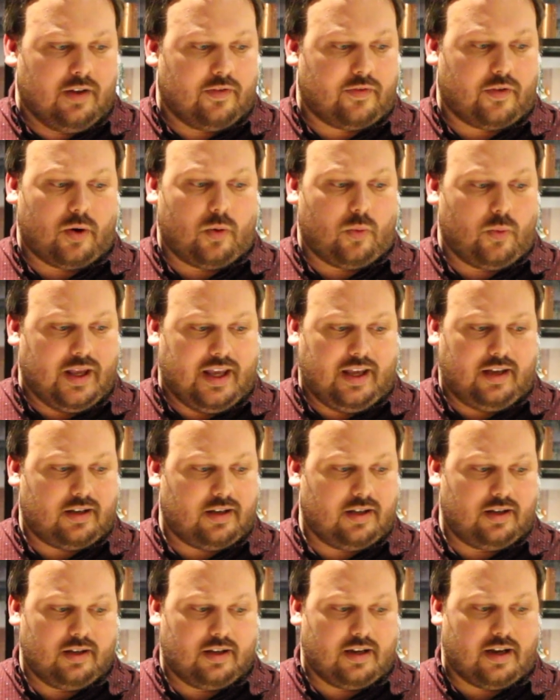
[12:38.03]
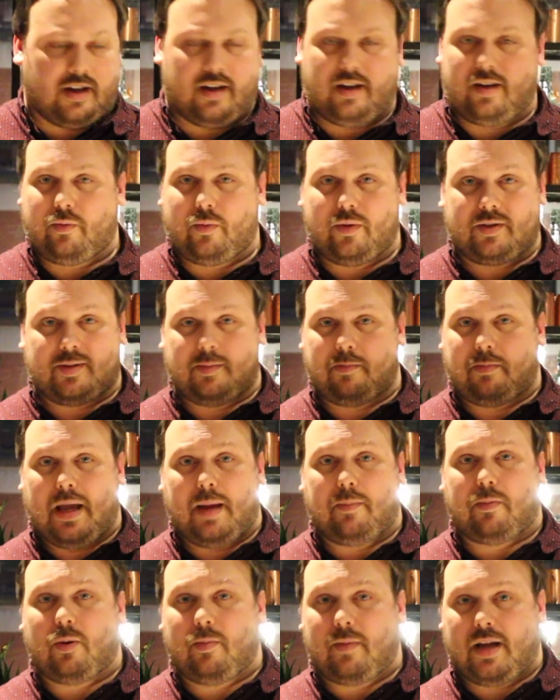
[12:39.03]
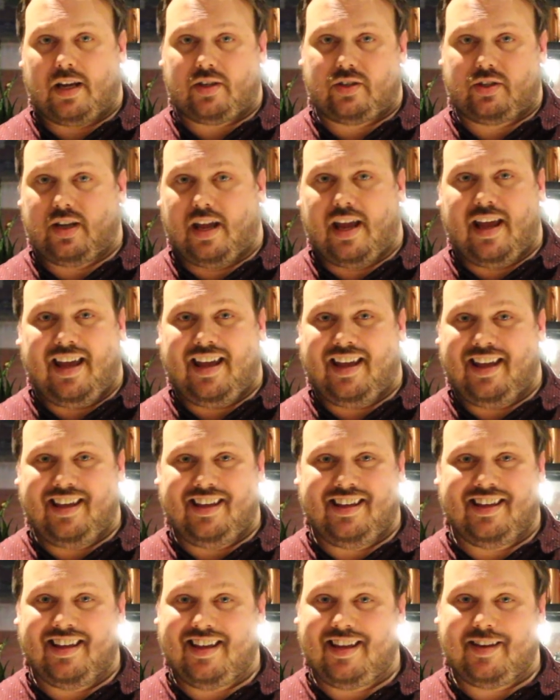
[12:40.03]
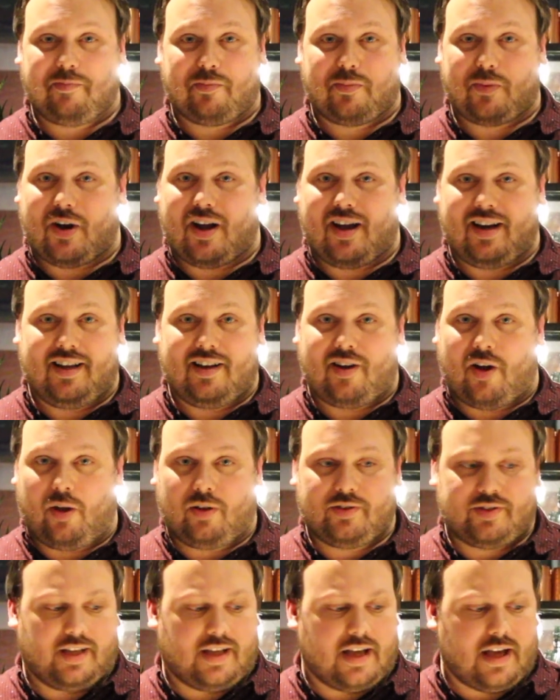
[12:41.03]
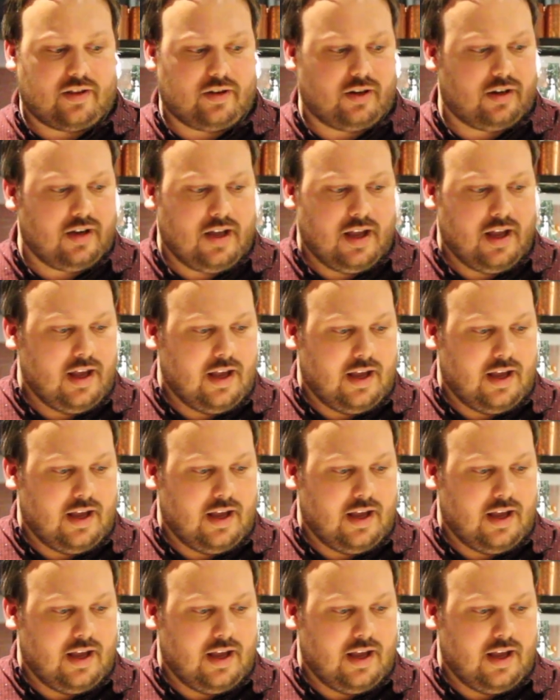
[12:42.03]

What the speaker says: for a week with some paper mache and brought it all together